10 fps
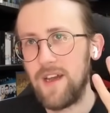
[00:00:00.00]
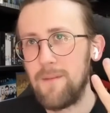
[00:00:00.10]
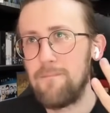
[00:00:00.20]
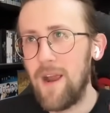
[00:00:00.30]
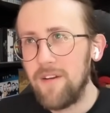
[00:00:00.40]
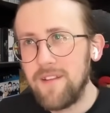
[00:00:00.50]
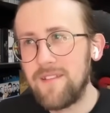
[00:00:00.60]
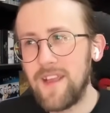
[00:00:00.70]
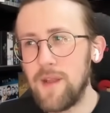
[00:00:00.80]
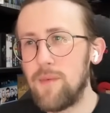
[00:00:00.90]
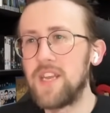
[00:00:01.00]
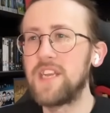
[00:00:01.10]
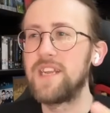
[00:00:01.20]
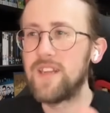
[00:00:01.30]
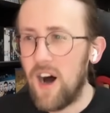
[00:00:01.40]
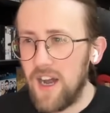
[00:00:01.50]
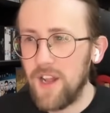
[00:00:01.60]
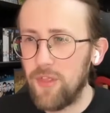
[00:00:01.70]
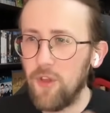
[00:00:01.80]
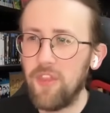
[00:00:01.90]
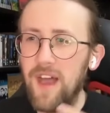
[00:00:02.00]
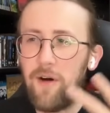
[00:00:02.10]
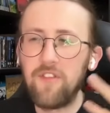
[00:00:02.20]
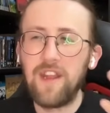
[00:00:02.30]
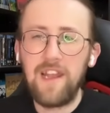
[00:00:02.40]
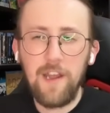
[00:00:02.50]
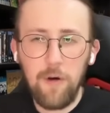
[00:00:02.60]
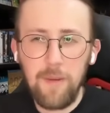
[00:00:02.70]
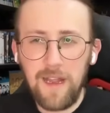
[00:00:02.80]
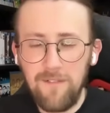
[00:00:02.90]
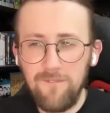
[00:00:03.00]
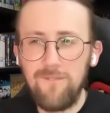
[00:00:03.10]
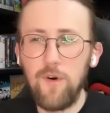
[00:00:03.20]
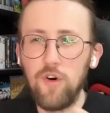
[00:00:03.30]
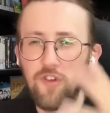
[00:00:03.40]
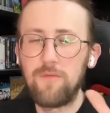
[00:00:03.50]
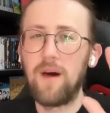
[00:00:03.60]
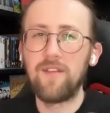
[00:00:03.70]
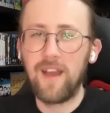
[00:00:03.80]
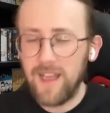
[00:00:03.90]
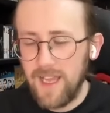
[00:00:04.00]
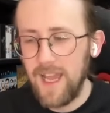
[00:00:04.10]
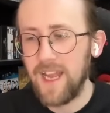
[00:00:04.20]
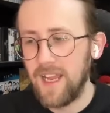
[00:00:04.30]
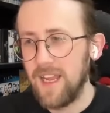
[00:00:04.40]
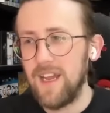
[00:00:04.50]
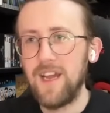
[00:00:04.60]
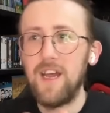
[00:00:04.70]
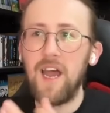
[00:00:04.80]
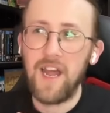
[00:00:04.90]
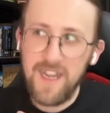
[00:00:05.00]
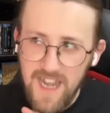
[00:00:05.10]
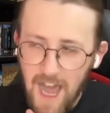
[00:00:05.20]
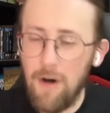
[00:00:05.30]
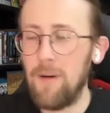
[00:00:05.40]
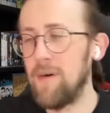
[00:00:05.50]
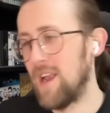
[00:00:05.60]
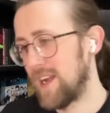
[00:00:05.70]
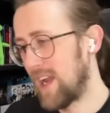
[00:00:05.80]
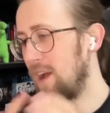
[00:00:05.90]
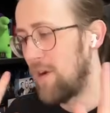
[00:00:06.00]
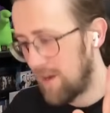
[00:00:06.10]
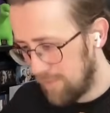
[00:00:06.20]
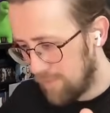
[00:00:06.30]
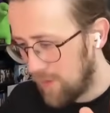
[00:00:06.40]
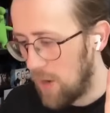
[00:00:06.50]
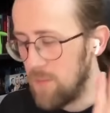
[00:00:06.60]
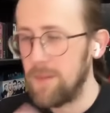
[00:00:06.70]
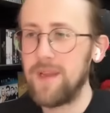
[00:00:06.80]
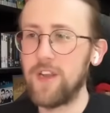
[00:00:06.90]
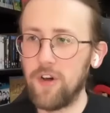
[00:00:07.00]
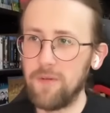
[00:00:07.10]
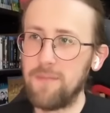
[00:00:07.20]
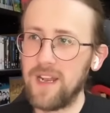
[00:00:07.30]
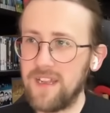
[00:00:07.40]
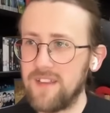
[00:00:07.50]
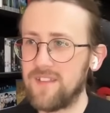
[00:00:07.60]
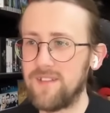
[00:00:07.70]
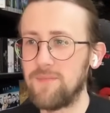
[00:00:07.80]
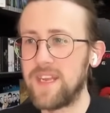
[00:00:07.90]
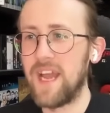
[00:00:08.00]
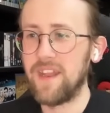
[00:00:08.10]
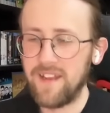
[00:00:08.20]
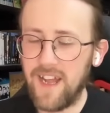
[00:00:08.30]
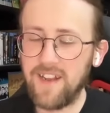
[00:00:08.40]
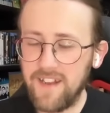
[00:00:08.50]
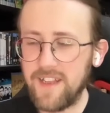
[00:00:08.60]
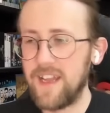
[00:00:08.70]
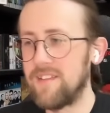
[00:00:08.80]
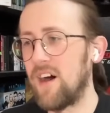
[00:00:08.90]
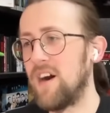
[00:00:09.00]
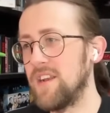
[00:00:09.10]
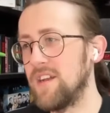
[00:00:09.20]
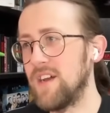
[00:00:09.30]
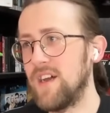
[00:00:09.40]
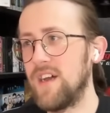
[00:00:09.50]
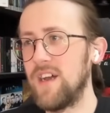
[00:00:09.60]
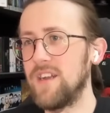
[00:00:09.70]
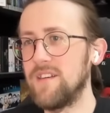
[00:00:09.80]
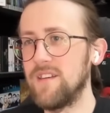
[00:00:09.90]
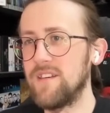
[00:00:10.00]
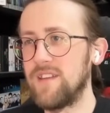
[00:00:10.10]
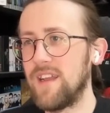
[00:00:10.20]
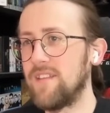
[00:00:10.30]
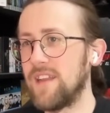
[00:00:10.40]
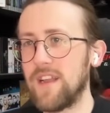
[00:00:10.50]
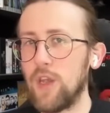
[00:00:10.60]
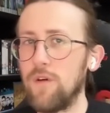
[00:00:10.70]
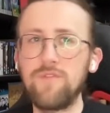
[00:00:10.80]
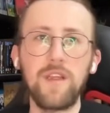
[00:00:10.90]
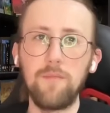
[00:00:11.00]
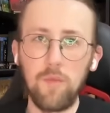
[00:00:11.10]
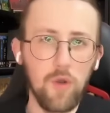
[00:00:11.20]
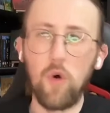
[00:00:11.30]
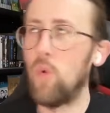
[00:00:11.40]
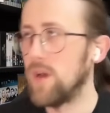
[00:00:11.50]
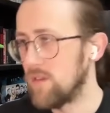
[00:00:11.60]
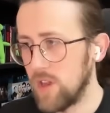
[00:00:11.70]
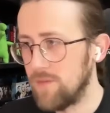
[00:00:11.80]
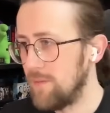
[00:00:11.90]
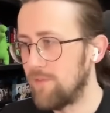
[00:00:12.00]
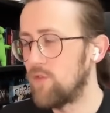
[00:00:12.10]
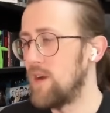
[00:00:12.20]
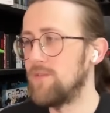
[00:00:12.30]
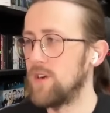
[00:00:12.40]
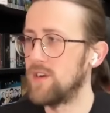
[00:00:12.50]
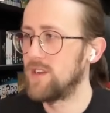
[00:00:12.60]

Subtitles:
Meredith seeing him when she died, I thought that was a little bit forced, but I was like, okay. And now I'm like, can we be done, please? We get it. Danny DeKette died, and Izzy loved him and will always love him forever.